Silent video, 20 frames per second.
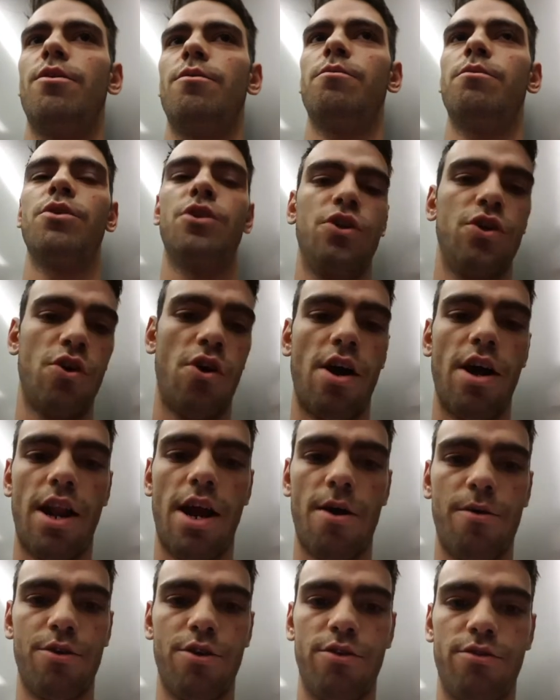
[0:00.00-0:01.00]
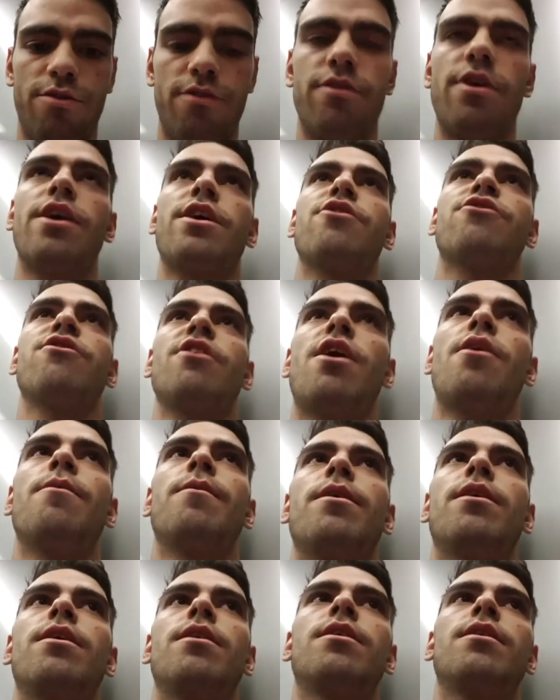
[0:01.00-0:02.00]
would not allow you to take a
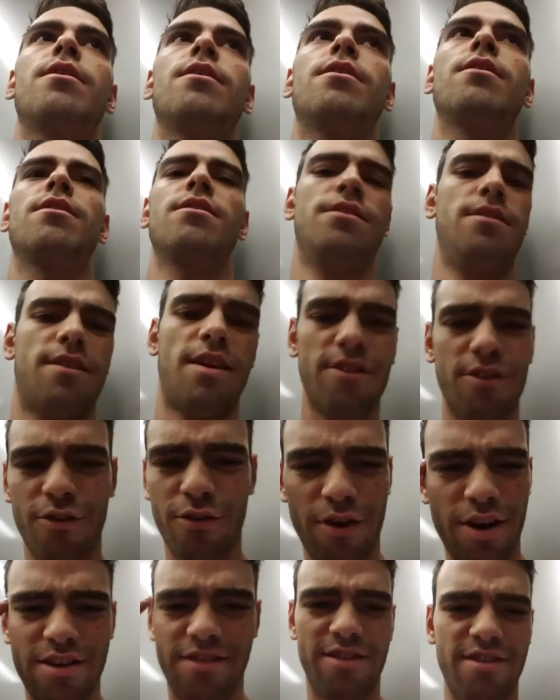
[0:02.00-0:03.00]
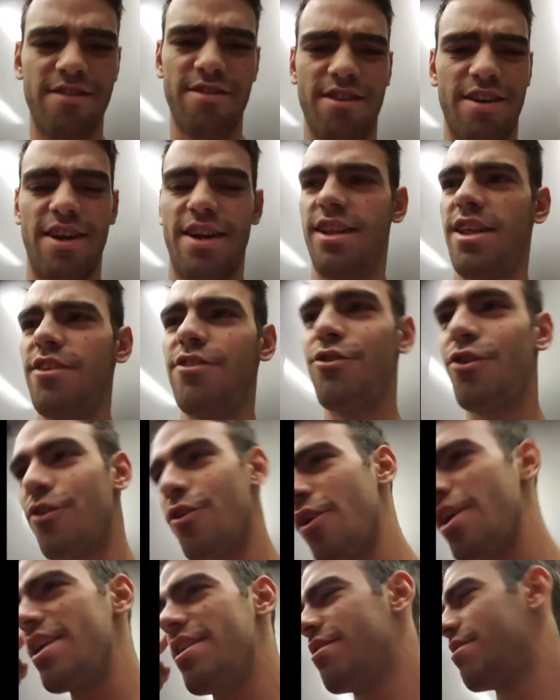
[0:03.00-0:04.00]
shower? That's crazy, isn't it? That's
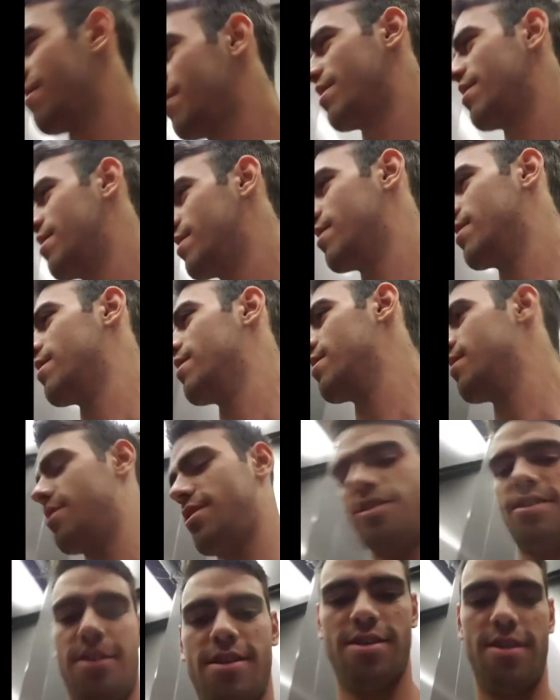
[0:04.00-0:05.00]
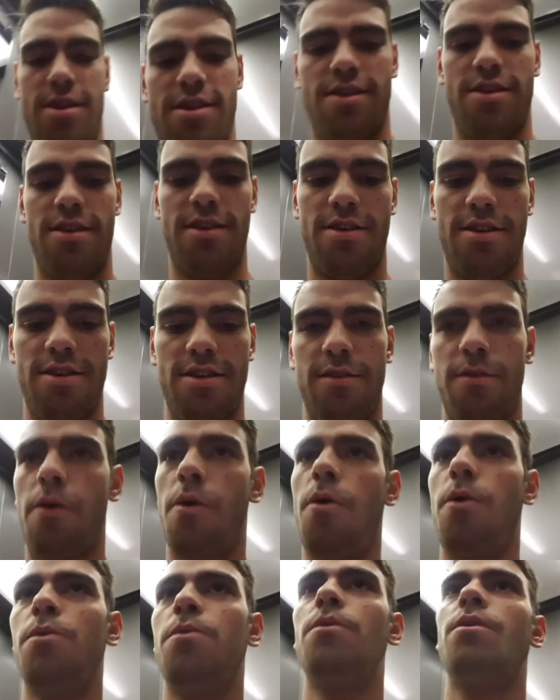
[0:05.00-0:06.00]
crazy.
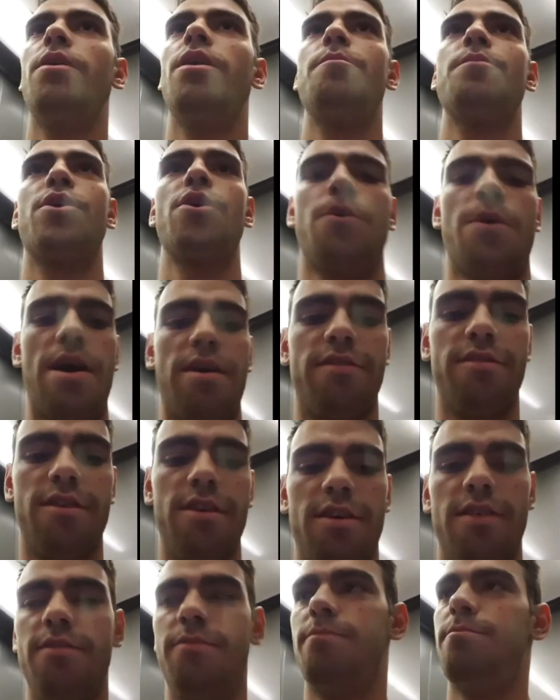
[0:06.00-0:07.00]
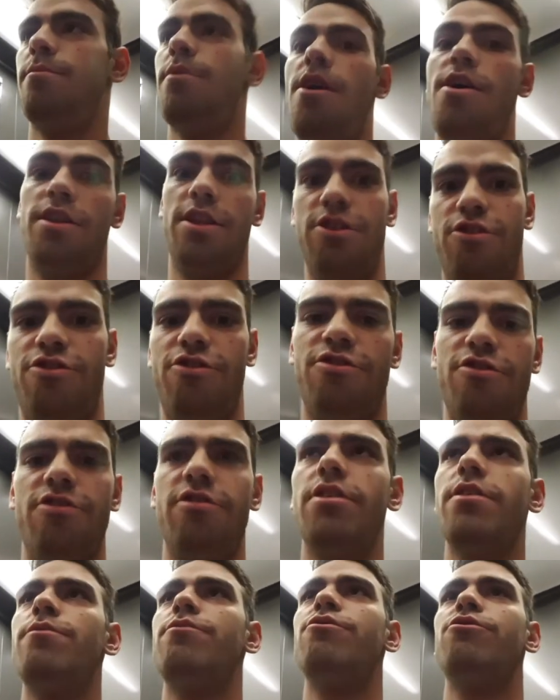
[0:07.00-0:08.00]
Well, let me go ask her. Apparently, she
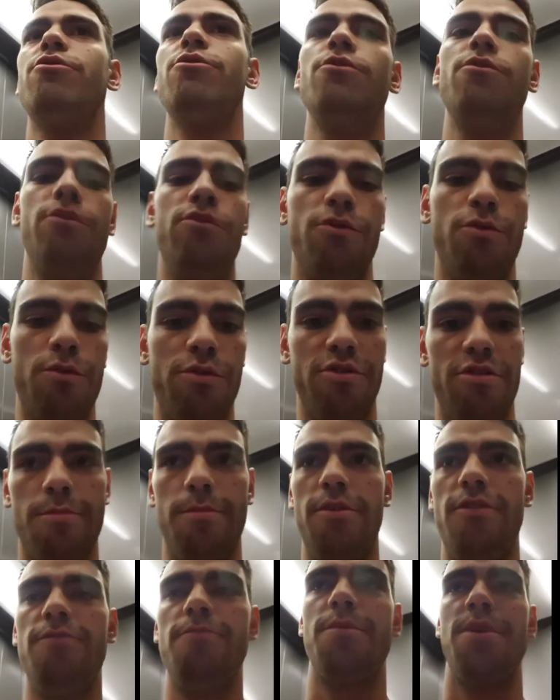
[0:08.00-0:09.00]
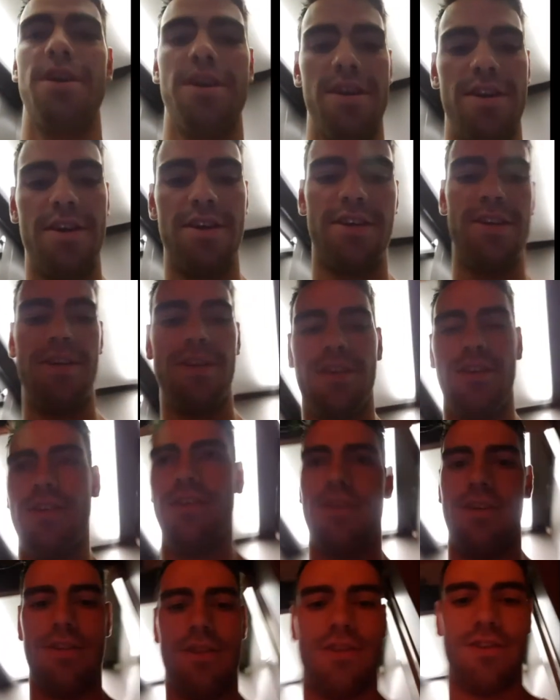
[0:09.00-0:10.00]
just lives two stories above me.
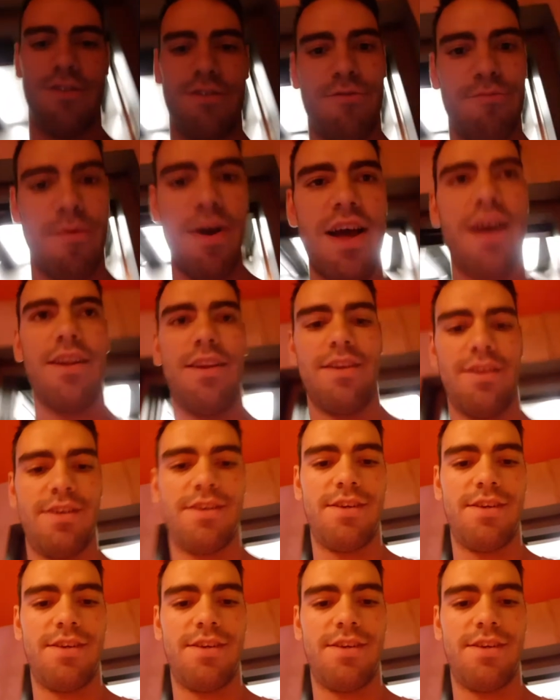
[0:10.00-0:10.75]
It's mad.